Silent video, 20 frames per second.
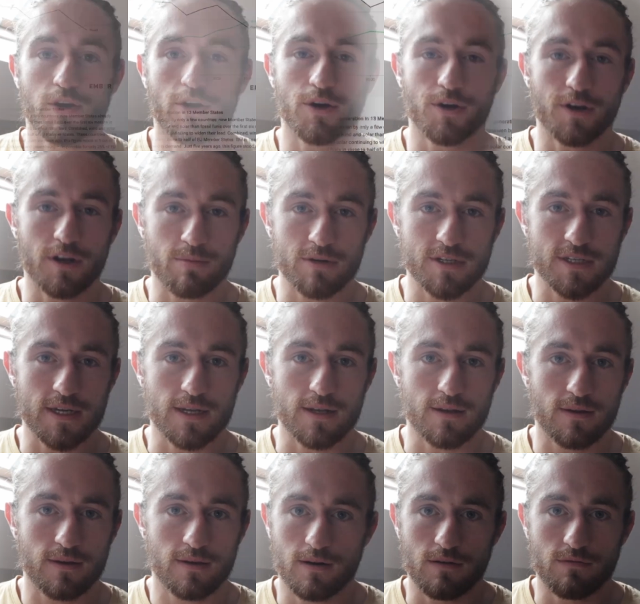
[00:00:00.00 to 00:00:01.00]

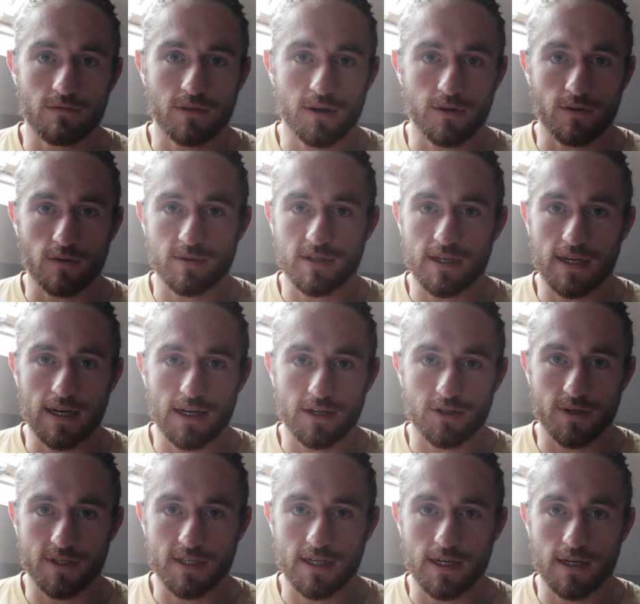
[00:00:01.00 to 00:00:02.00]
30% of Europe's
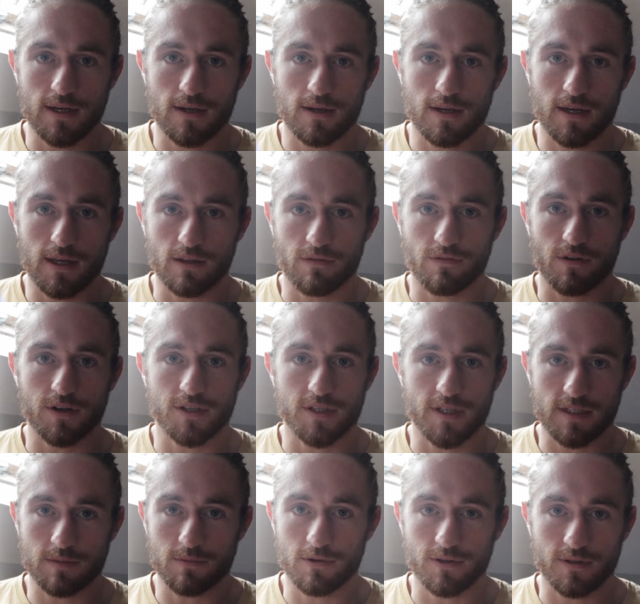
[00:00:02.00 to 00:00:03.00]
electricity in the first
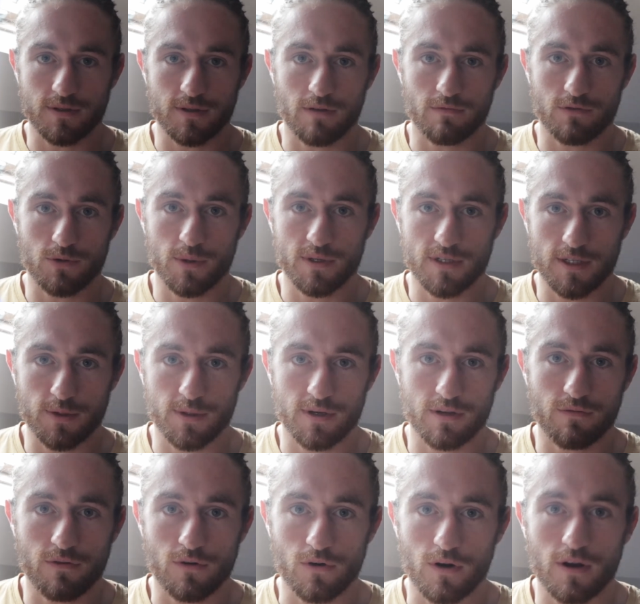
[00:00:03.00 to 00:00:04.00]
6 months of
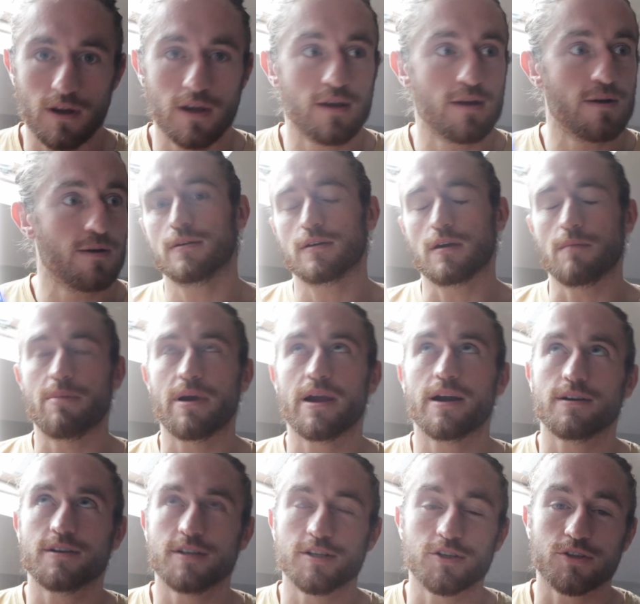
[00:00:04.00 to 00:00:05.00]
2024,
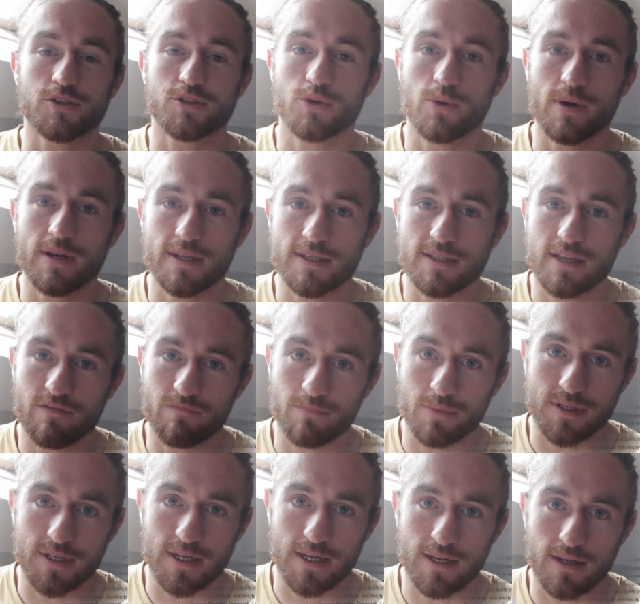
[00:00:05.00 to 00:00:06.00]
compared to just
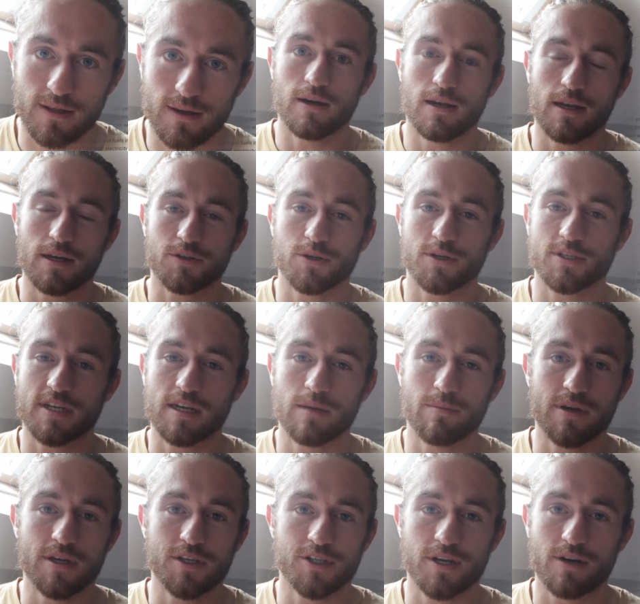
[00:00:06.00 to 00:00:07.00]
27% electricity
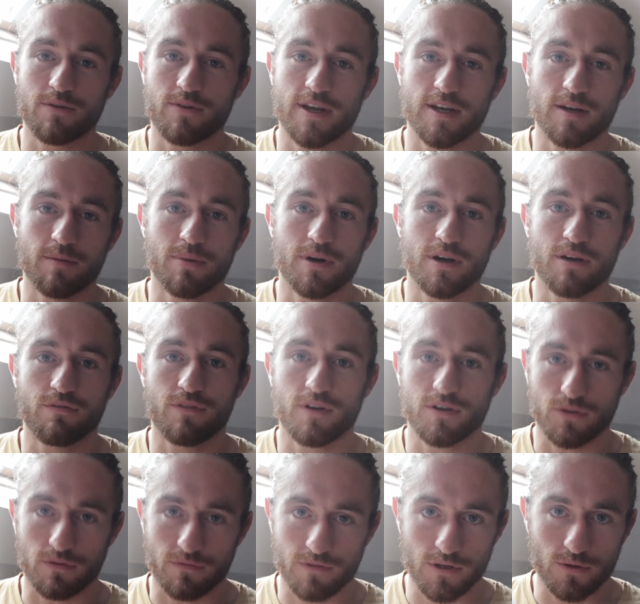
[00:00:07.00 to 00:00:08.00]
being generated by
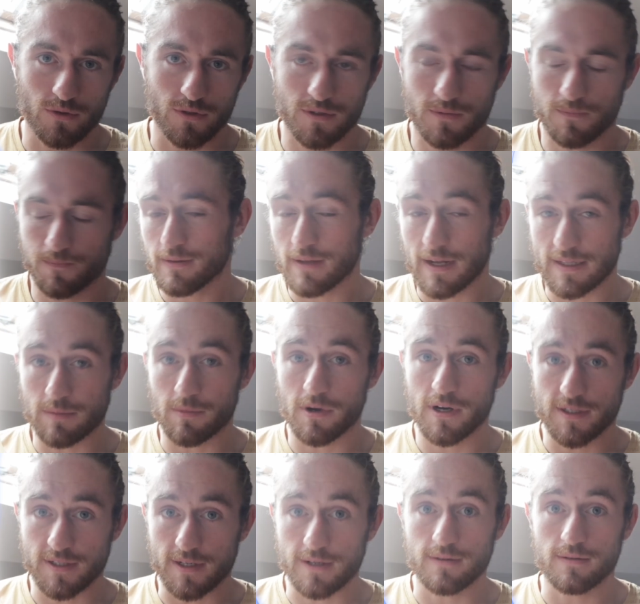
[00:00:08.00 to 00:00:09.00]
fossil fuels. That's a
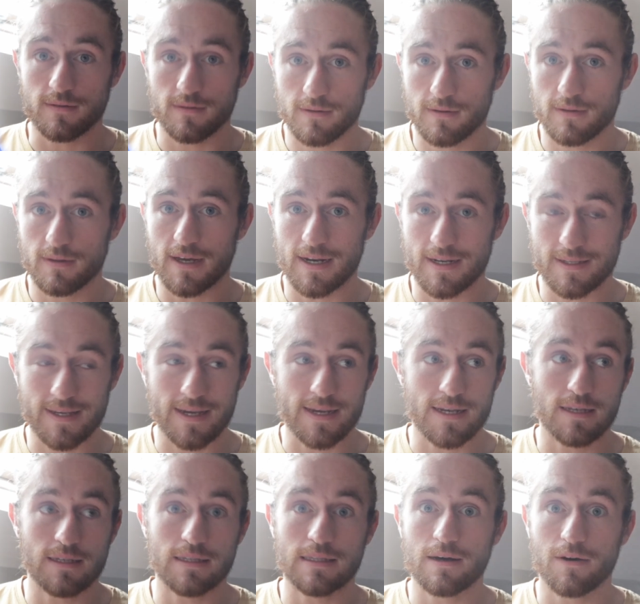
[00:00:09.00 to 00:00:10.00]
milestone. That is a
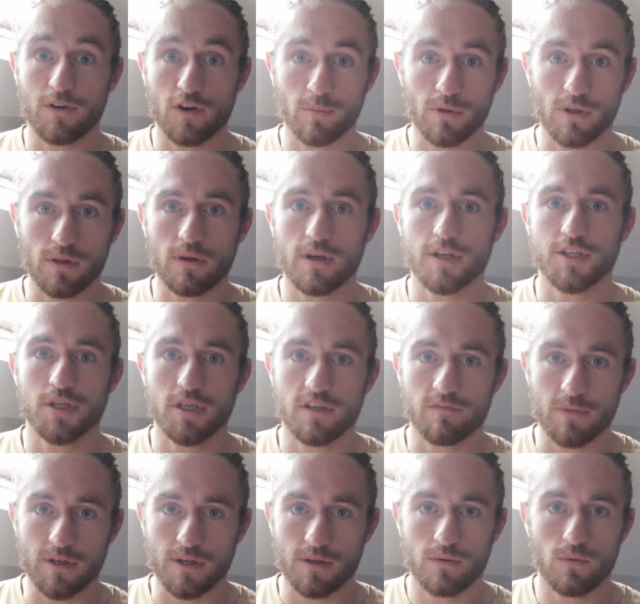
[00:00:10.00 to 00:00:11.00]
laudable
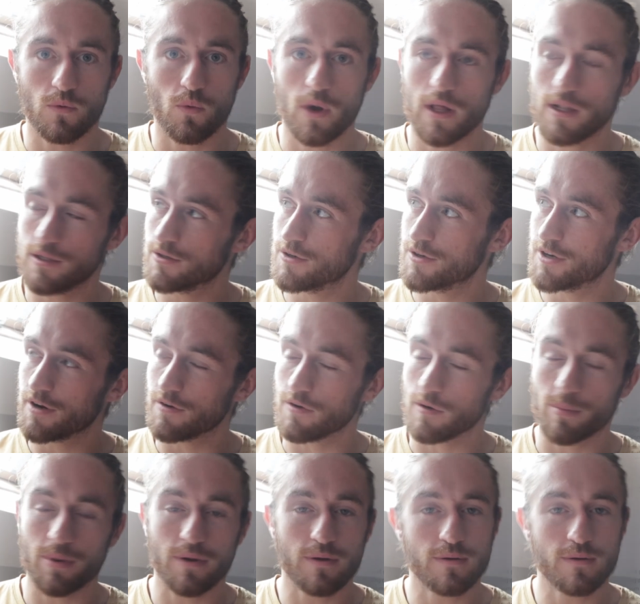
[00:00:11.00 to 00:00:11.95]
achievement. Well done, Europe.